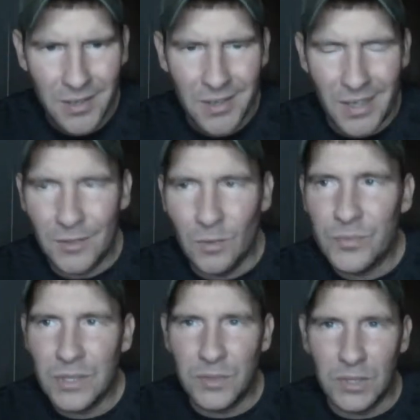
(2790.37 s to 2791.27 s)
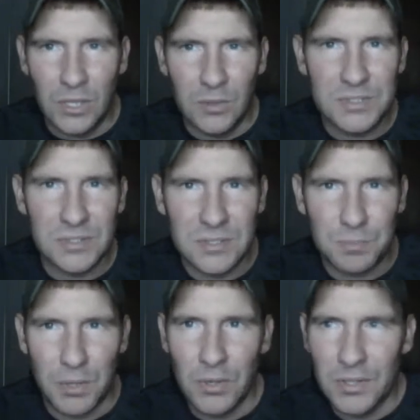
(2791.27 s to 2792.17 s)
I don't think the ghosts and
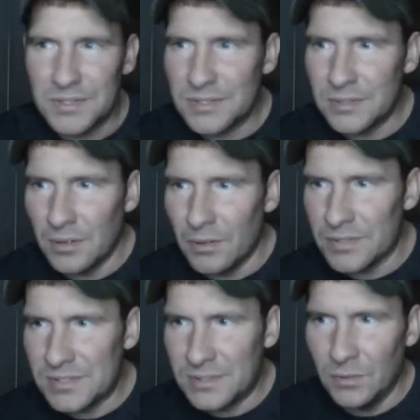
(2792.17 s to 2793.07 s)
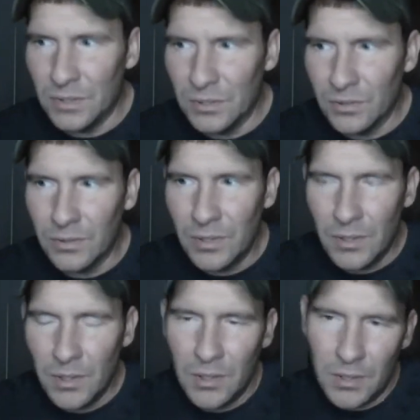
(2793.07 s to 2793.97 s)
spirits are still there
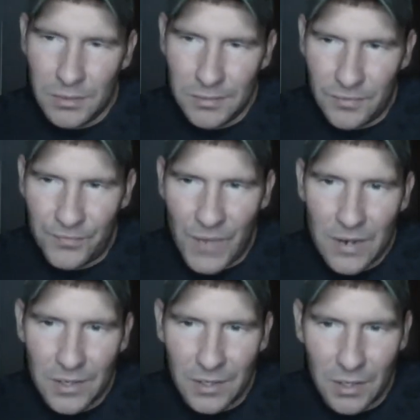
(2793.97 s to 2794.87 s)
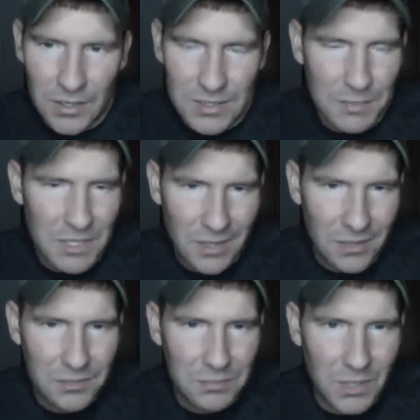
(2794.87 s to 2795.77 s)
firing guns. I mean, they
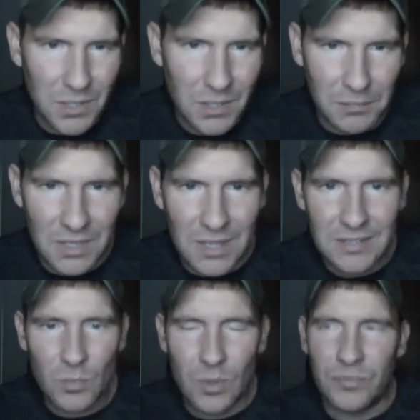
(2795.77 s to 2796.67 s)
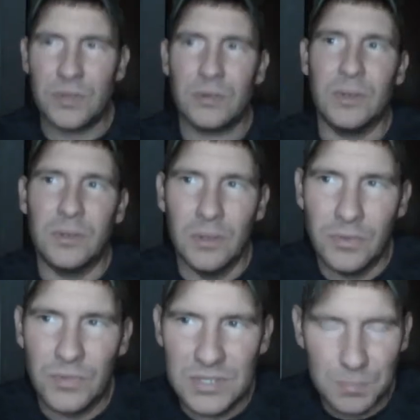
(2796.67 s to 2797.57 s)
could be. I mean, that is one theory, though,
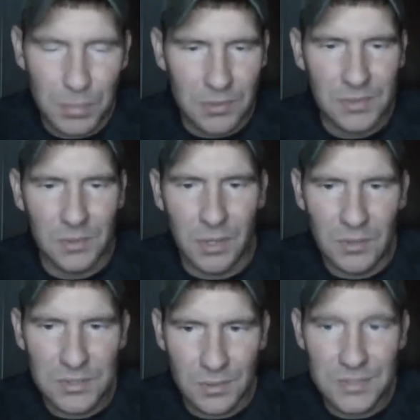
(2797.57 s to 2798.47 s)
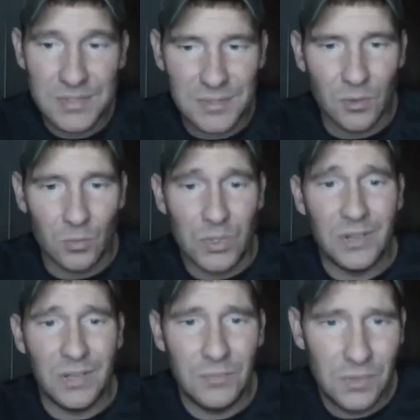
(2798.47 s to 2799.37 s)
that these spirits and ghosts are still
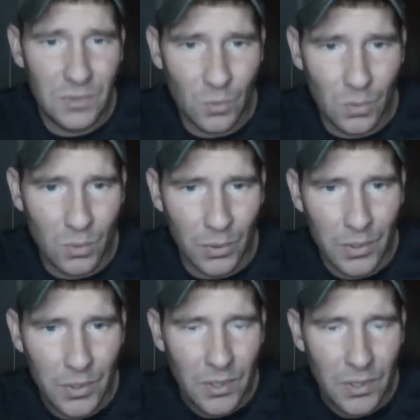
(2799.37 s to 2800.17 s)
reliving the war.